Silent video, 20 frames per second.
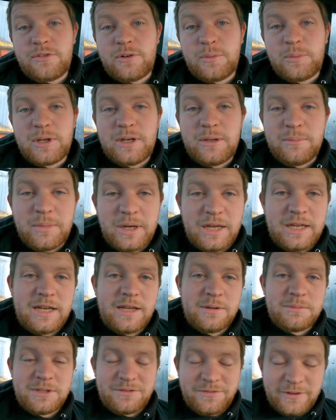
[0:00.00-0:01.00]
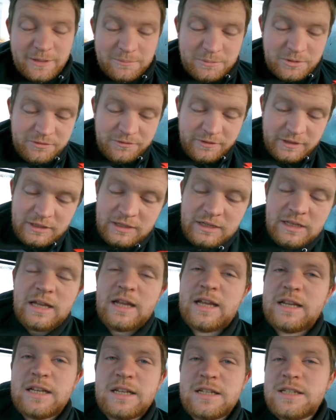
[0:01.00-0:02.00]
everybody, my name is Farmer Phil,
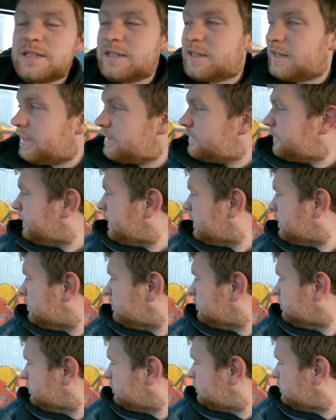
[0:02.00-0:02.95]
and in today's video